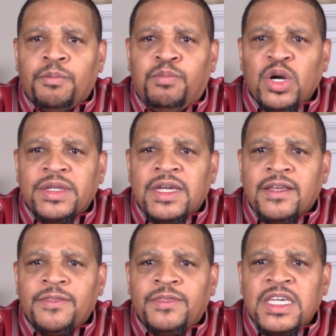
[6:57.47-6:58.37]
put
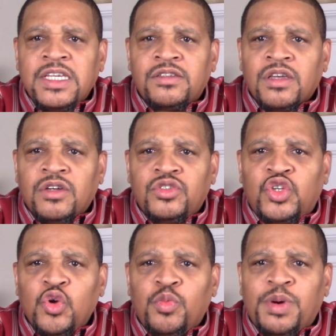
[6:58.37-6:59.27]
these
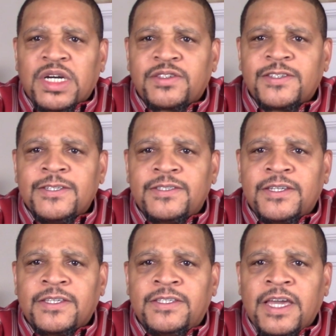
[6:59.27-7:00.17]
two books
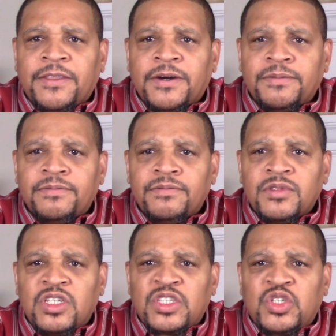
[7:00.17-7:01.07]
together.
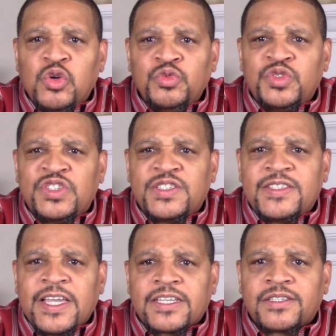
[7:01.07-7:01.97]
The two
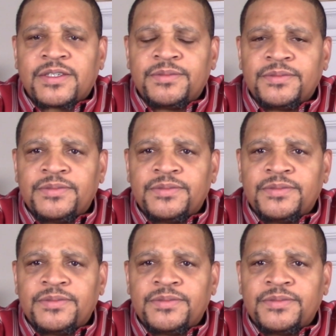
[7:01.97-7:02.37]
sticks.